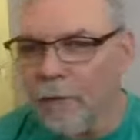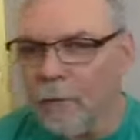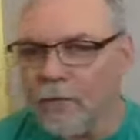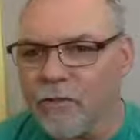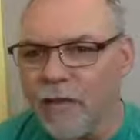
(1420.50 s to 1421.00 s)

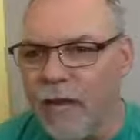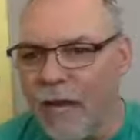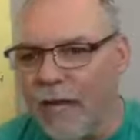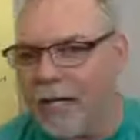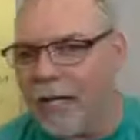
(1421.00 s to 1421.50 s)
I want to say
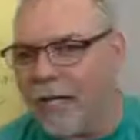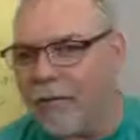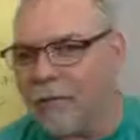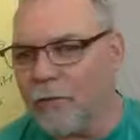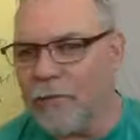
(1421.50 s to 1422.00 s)

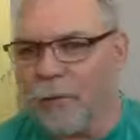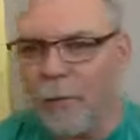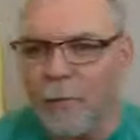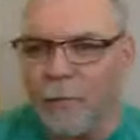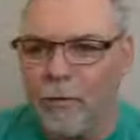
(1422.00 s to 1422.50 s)
hi to a few
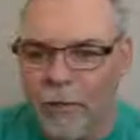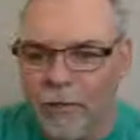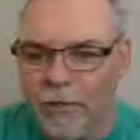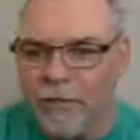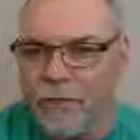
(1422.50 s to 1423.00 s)
more people
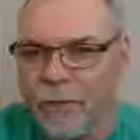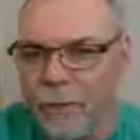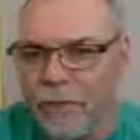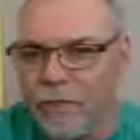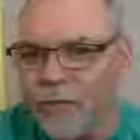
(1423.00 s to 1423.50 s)
that's
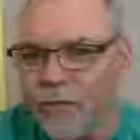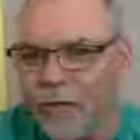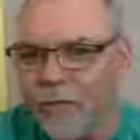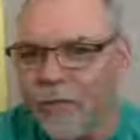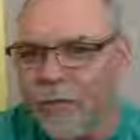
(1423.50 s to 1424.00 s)
joined us.
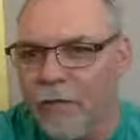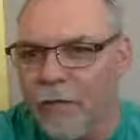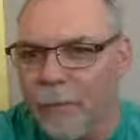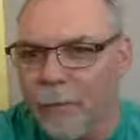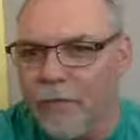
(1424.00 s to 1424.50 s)
Jeff,
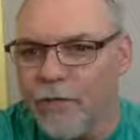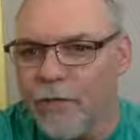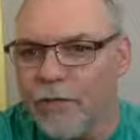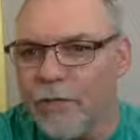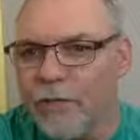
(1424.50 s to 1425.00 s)

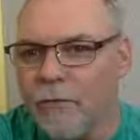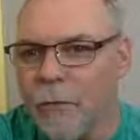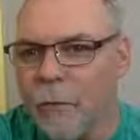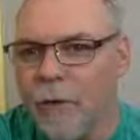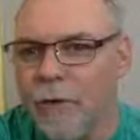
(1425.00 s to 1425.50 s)
Bridget,
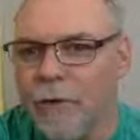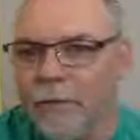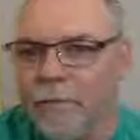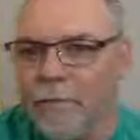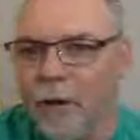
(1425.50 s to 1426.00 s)

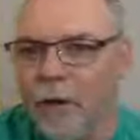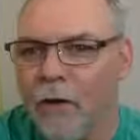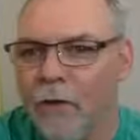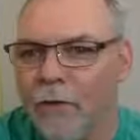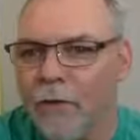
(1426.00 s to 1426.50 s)
Oren,
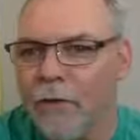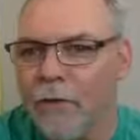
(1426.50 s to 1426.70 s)
Paul.